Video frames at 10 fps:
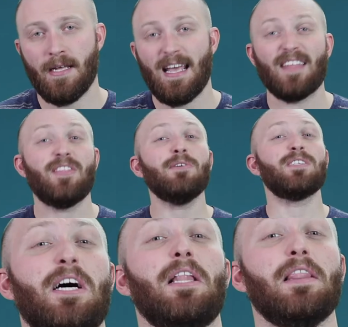And
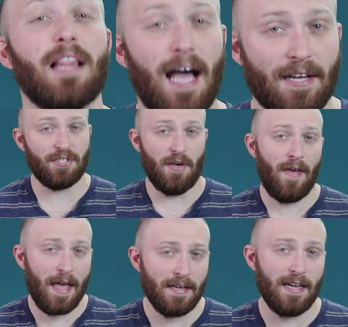there's a lot of
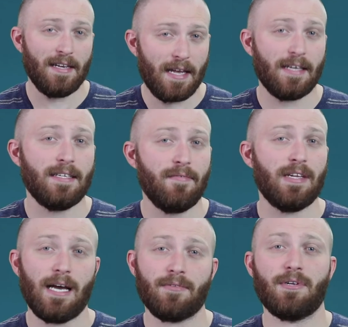hate and
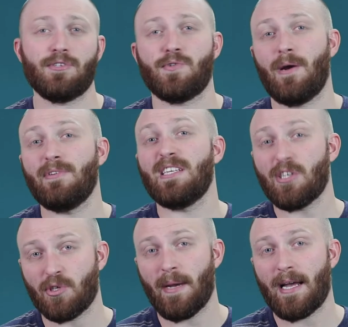negativity out there surrounding
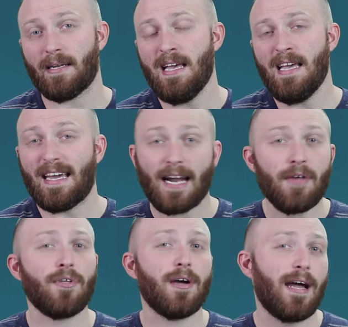Nickelback. And I
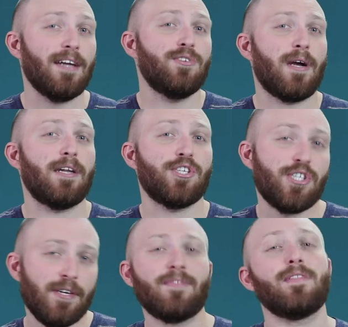thought I'd try to
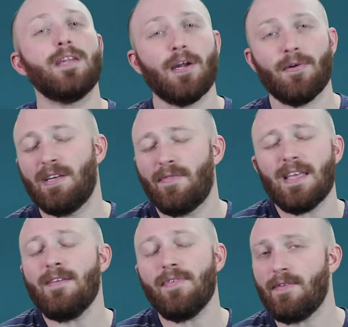shift the narrative,
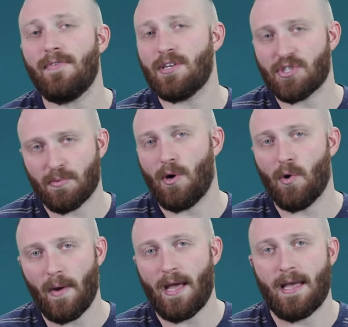even if in a
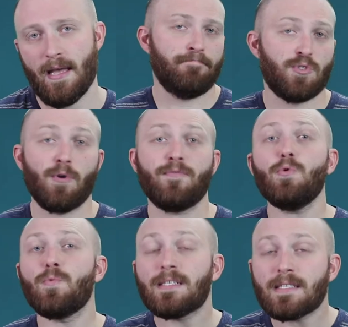small way. So if
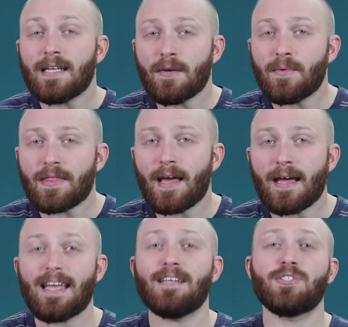you resonate with
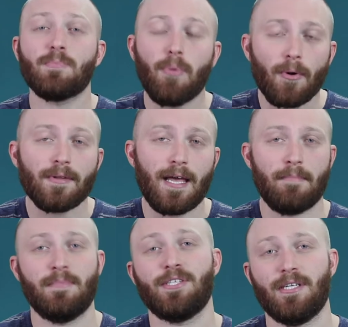that and support that
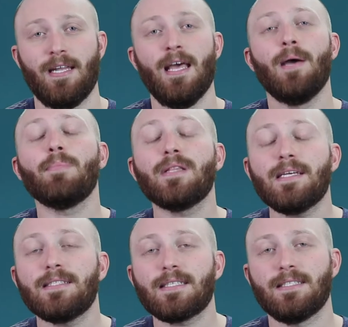mission,
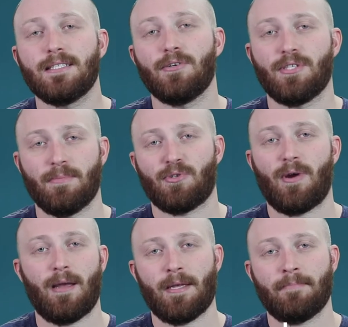please consider
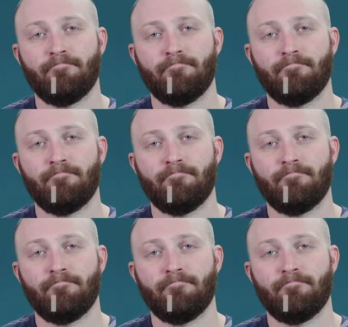subscribing.